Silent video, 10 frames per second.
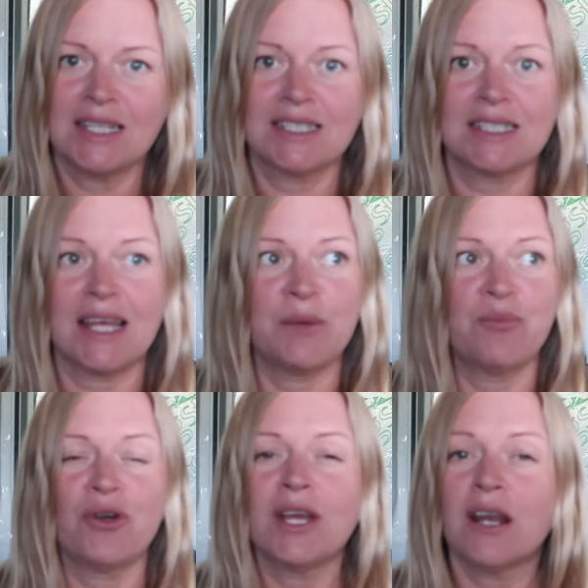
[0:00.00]
stay
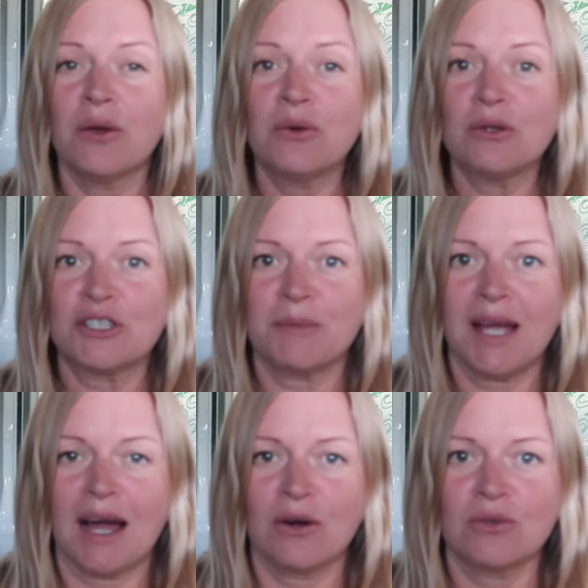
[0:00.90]
pretty local to my
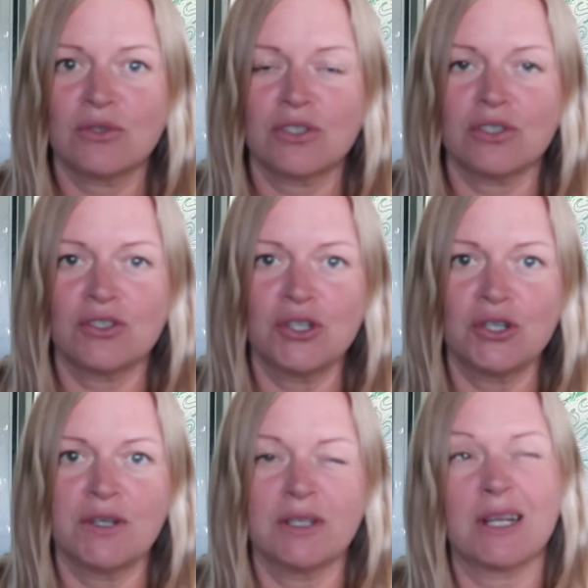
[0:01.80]
house
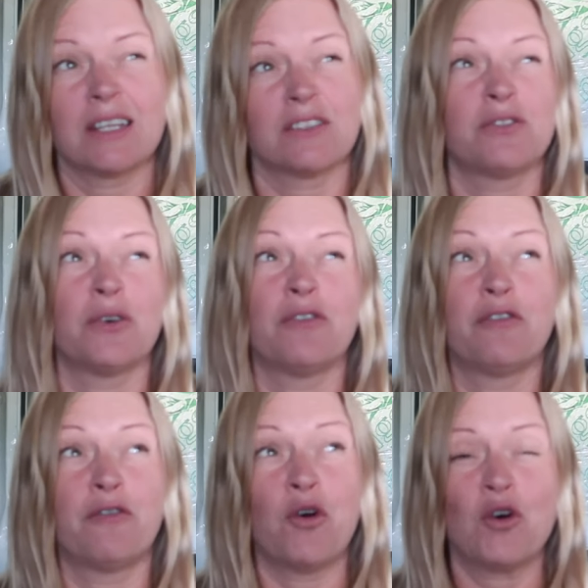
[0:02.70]
during like for
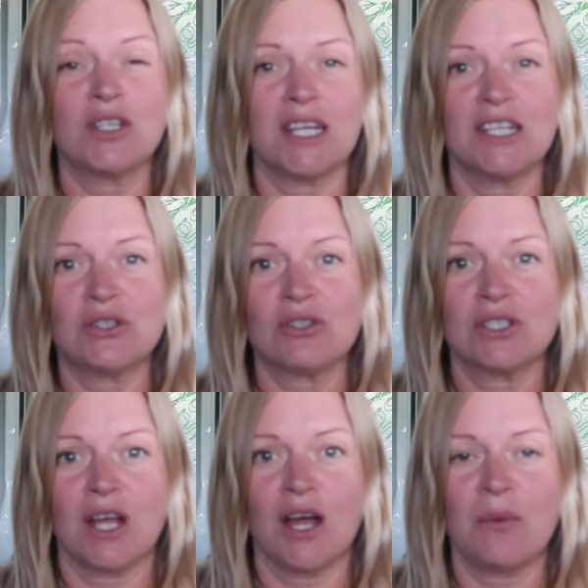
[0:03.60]
four days or
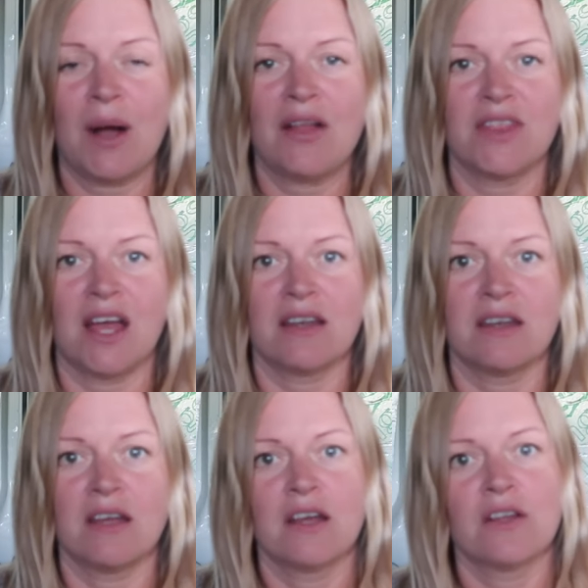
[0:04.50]
so, and
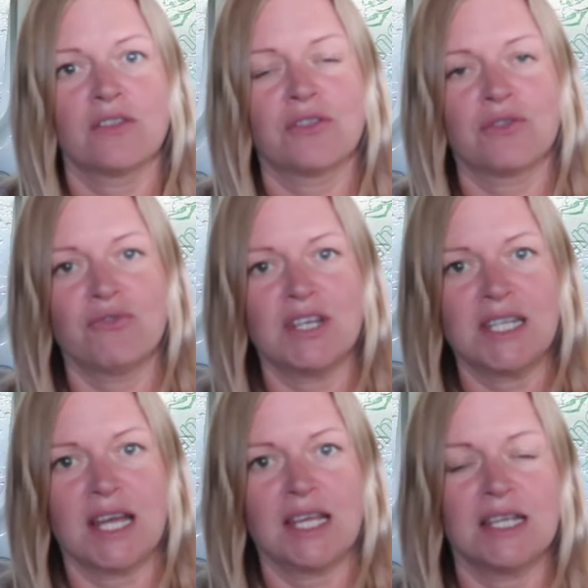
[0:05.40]
then three
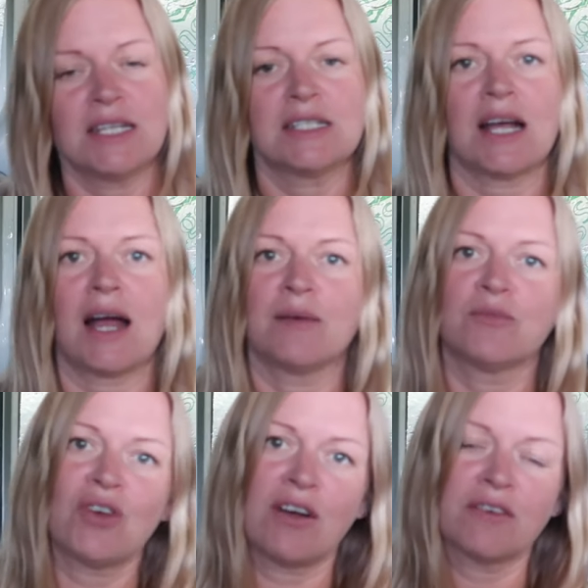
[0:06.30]
days
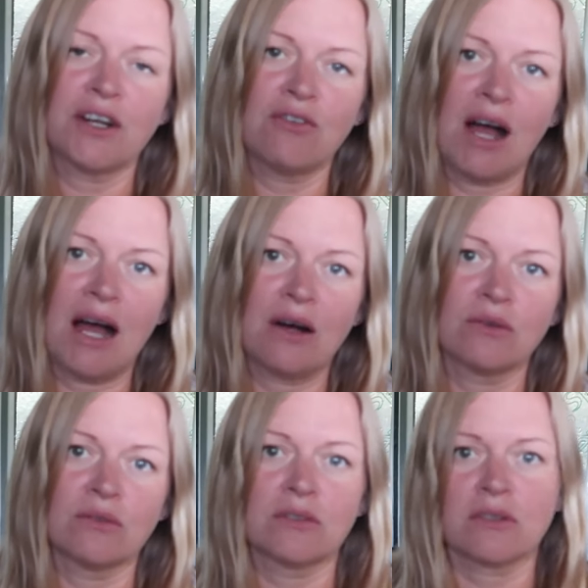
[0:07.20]
I'm traveling
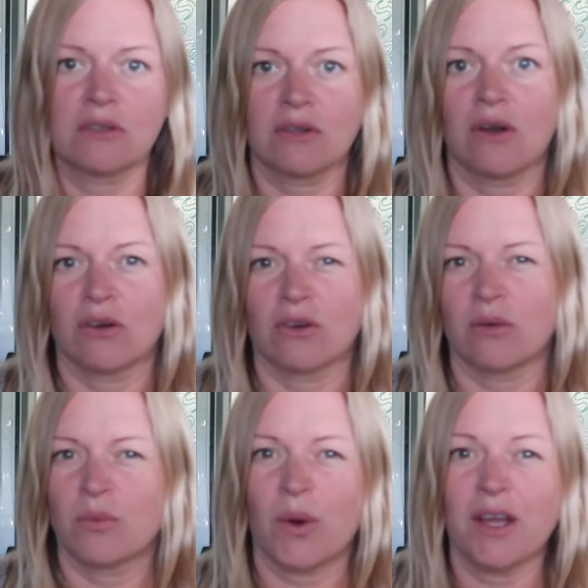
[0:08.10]
around, clocking
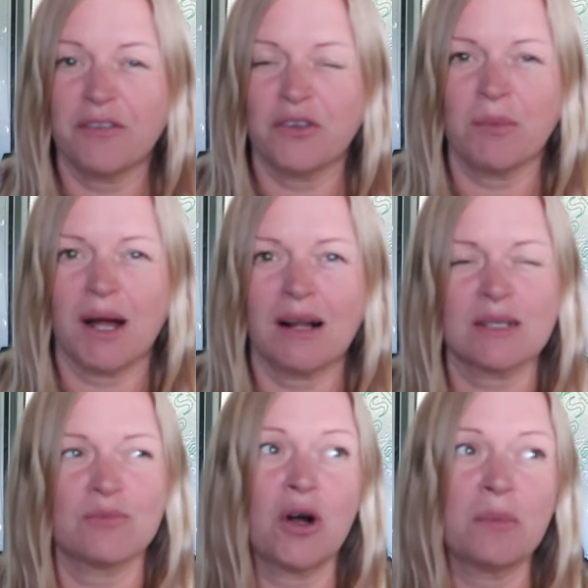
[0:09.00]
up quite a few
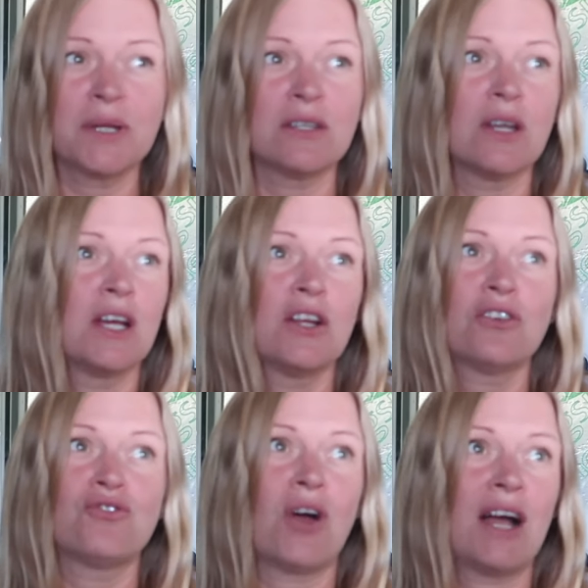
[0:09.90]
miles. I'm probably
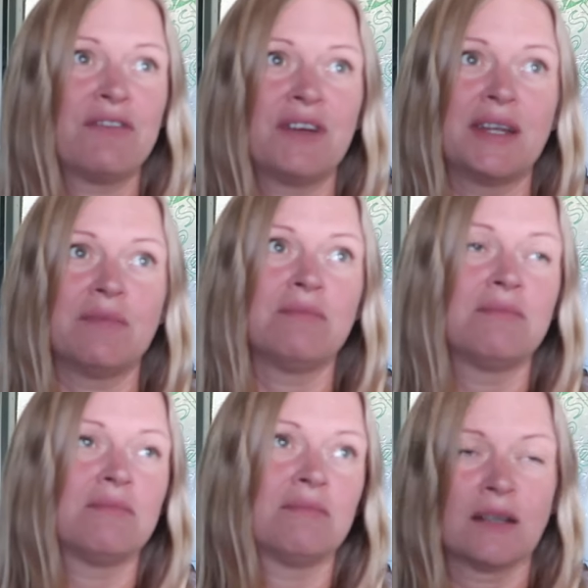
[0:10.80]
driving
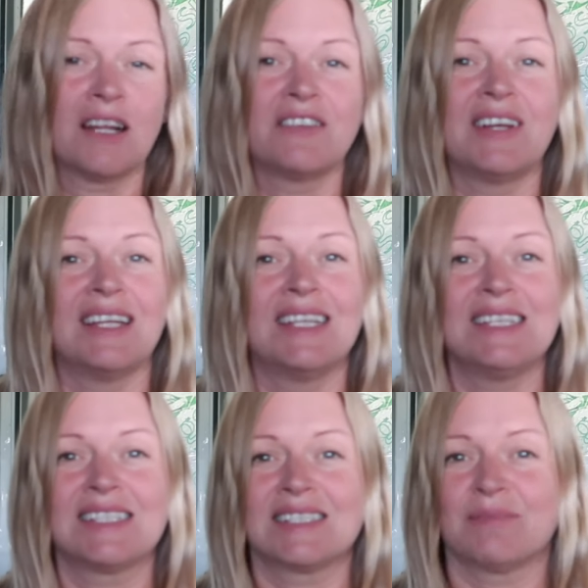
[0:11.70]
kind of at
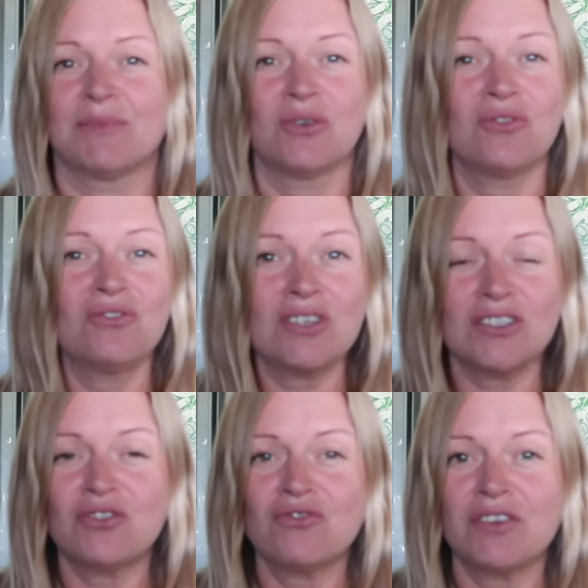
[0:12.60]
least one
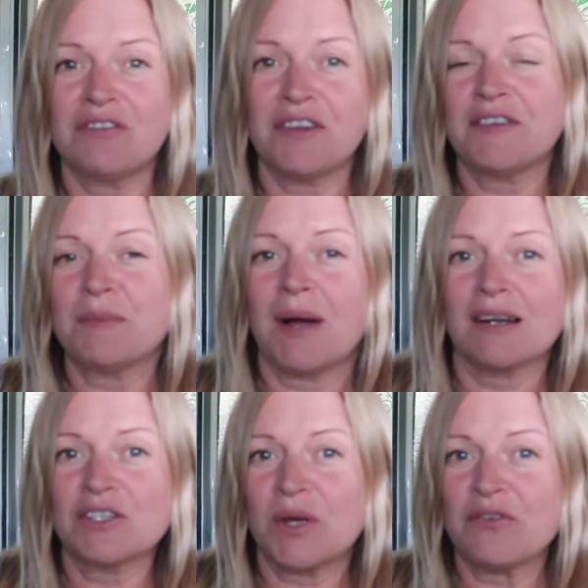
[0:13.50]
hundred, one hundred fifty
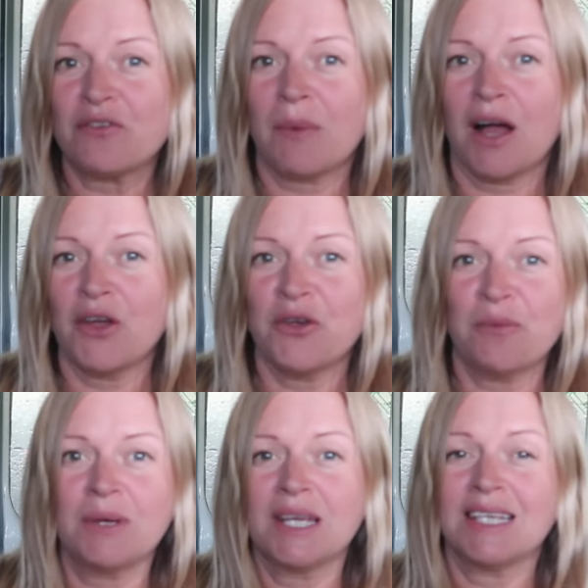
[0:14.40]
miles away from my
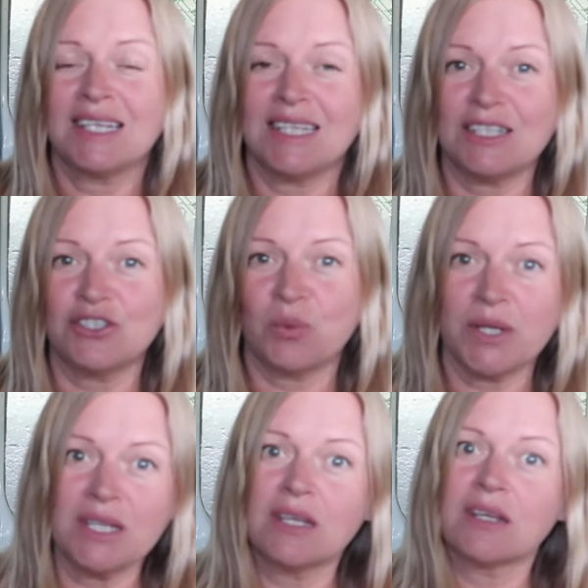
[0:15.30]
home each
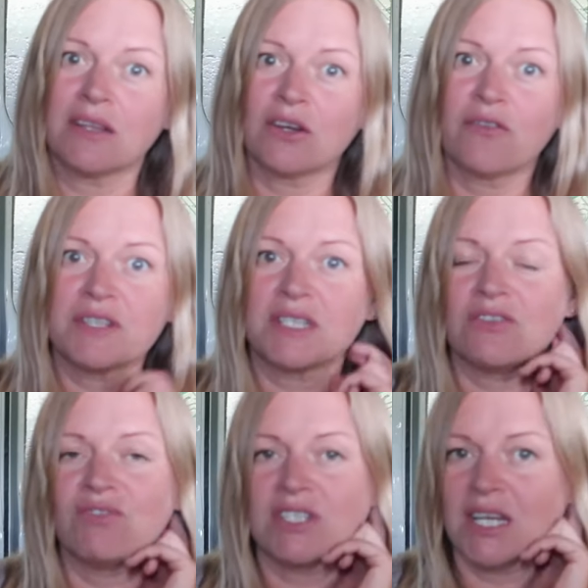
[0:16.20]
week, and
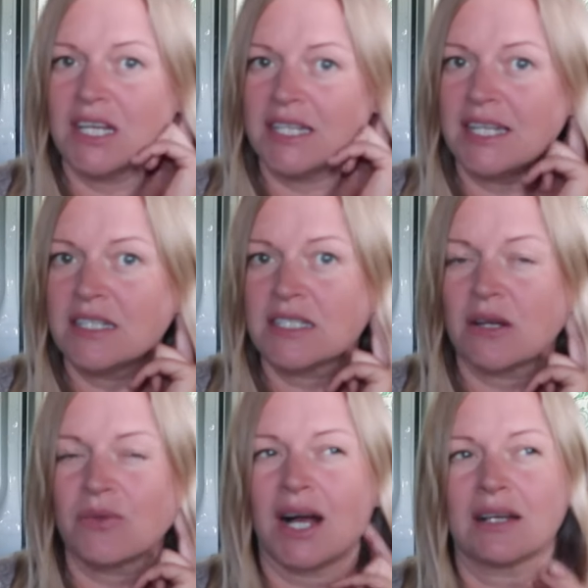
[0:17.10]
obviously returning,
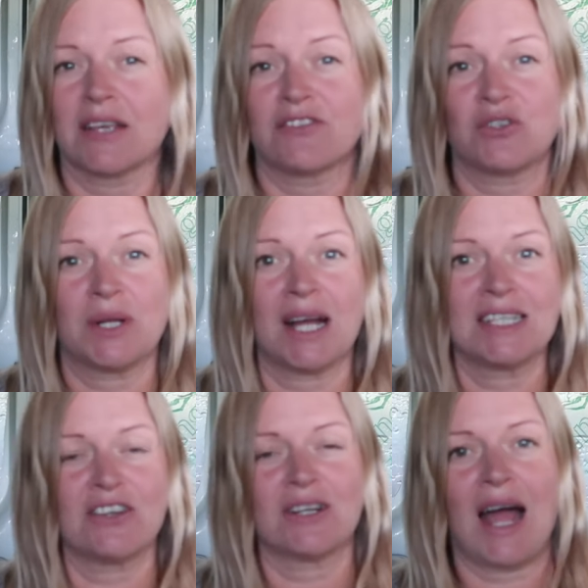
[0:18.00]
so that gives you an
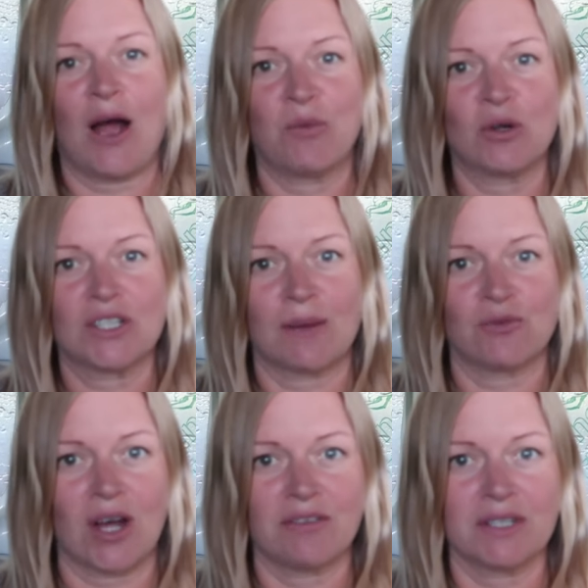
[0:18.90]
idea on how much I'm
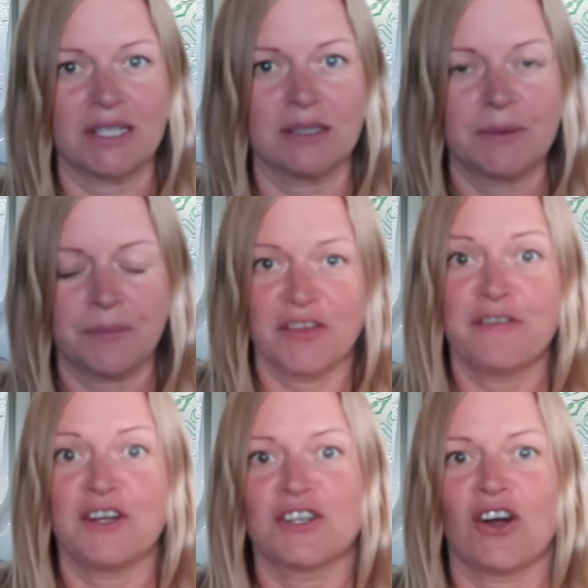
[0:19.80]
traveling. The
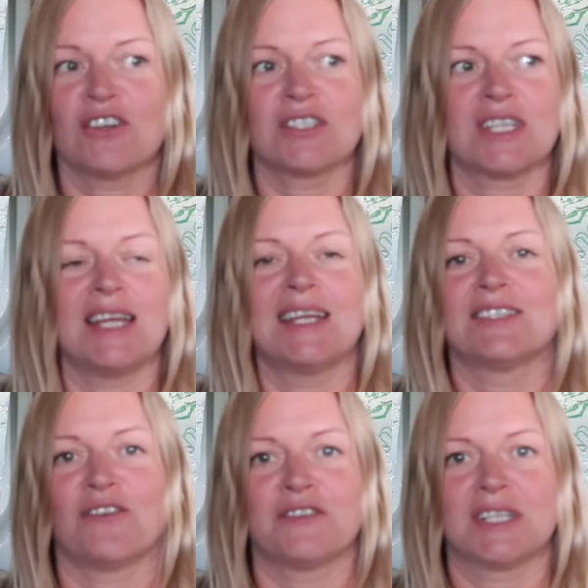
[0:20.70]
first cost
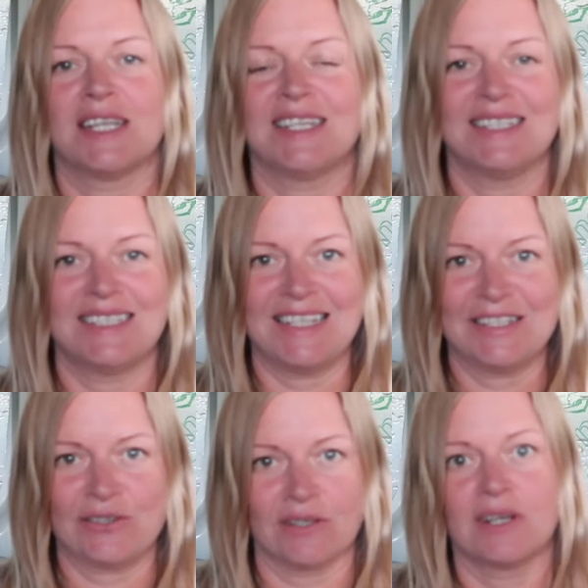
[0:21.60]
is obviously
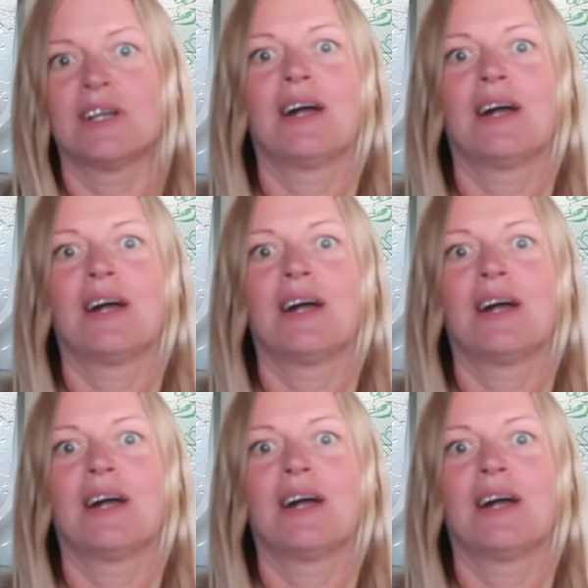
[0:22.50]
diesel.